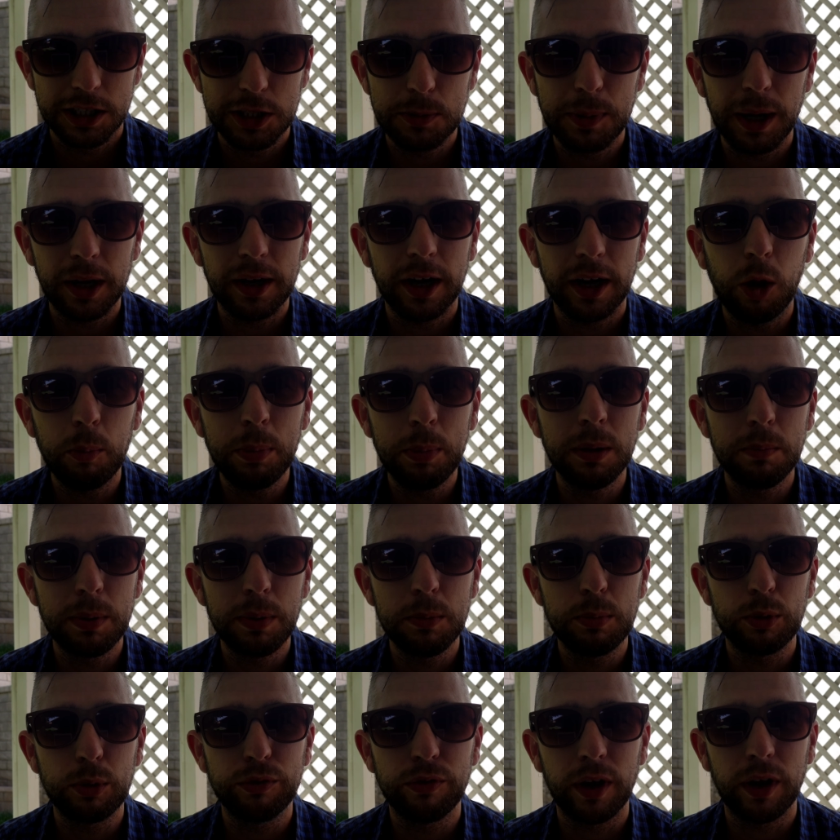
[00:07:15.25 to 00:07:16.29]
It's about helping
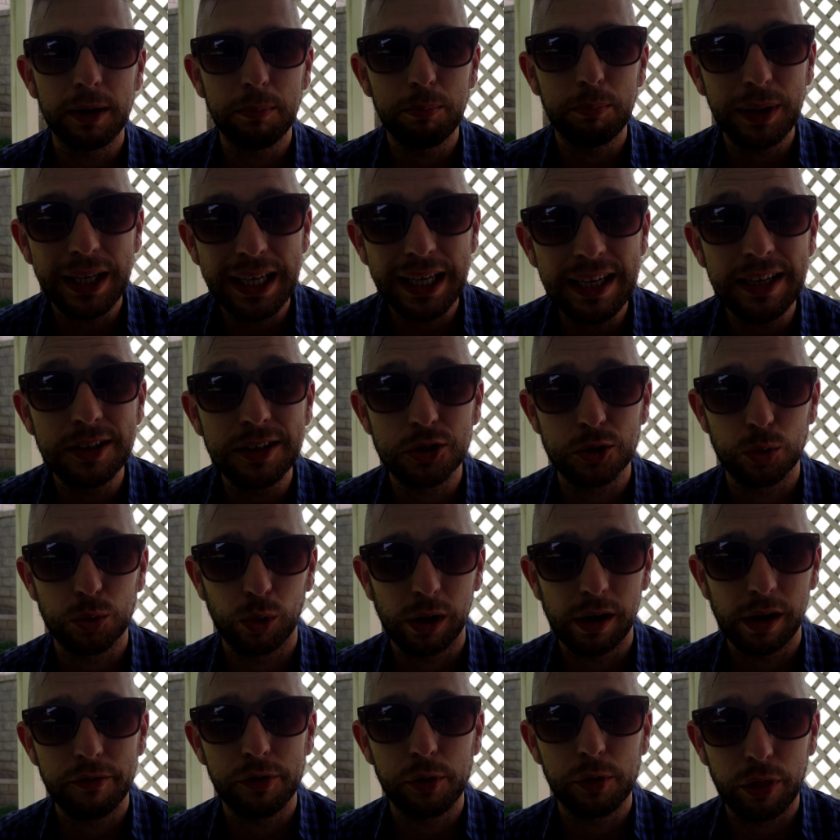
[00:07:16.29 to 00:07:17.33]
people find peace
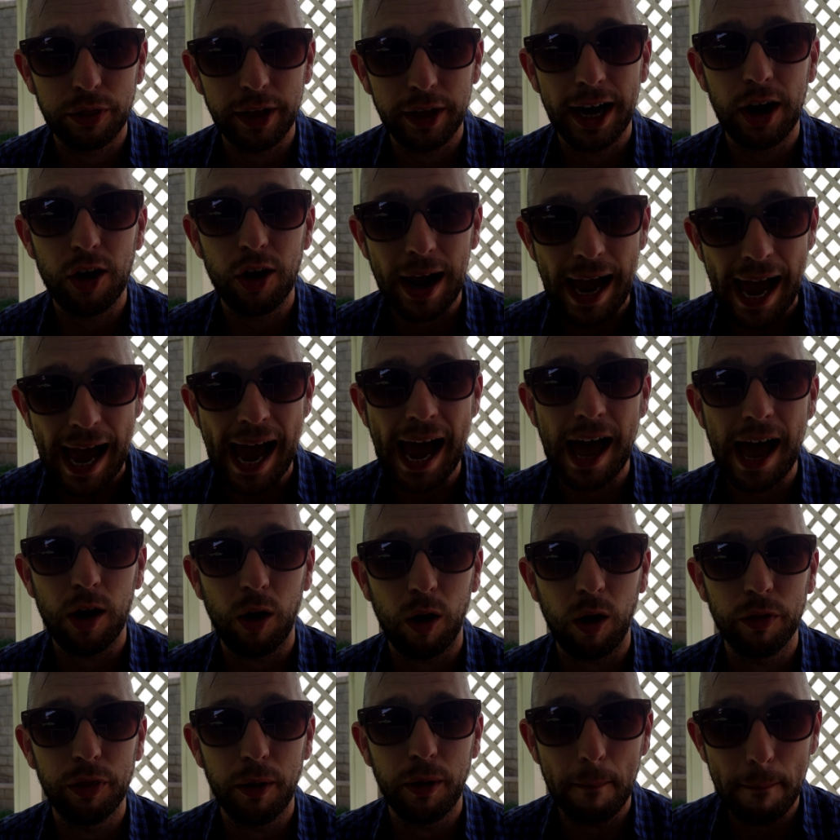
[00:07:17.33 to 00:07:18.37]
wherever they're at
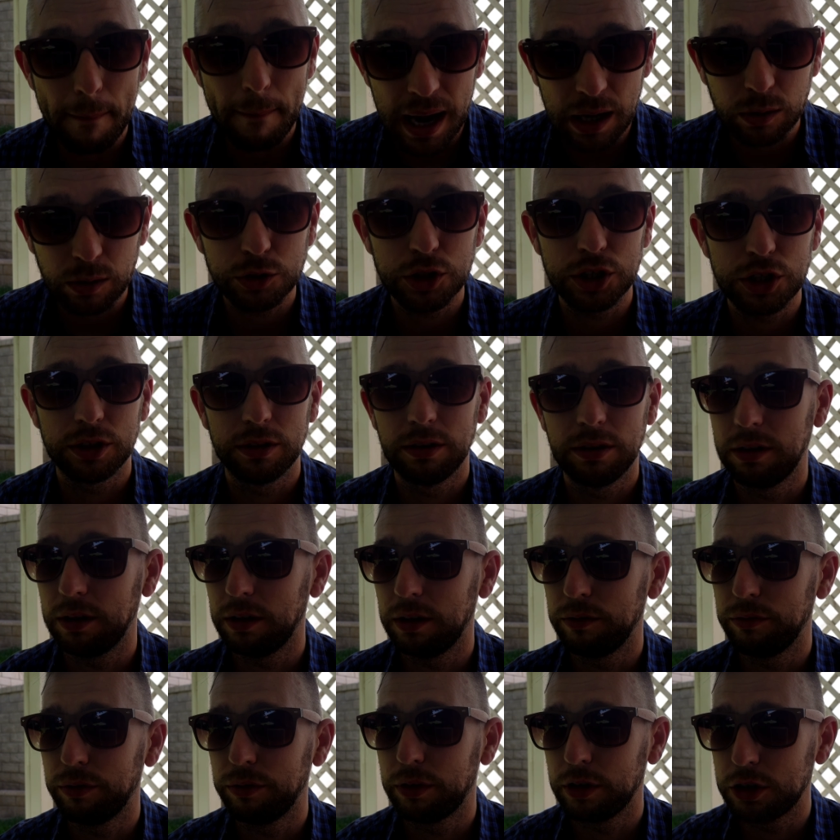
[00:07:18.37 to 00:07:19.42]
on the mountain
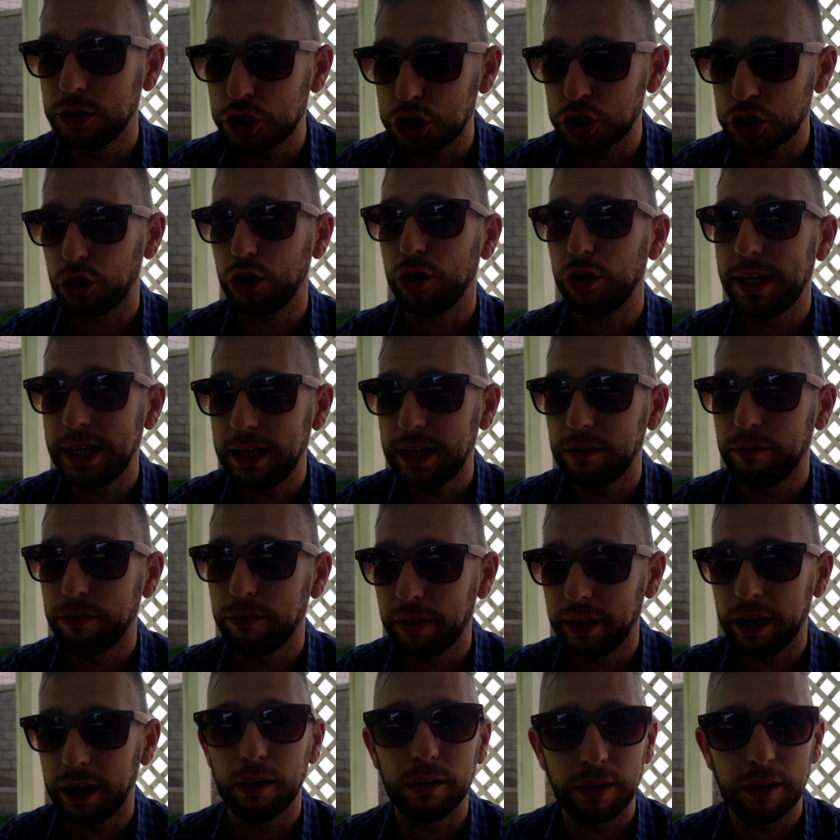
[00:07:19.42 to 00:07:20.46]
of the journey
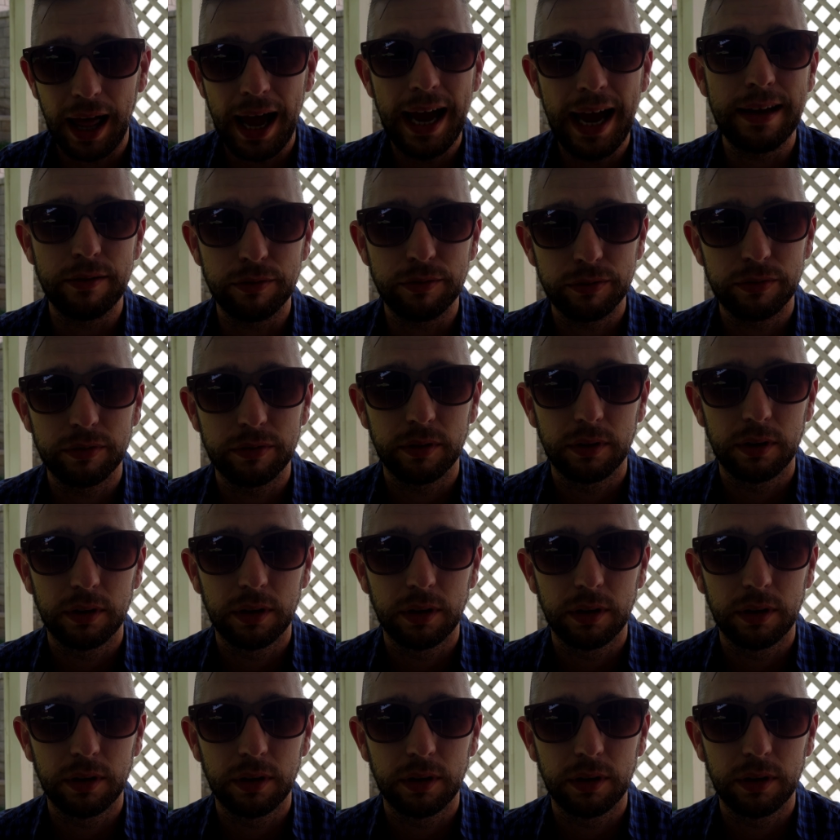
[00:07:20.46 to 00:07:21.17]
of their life.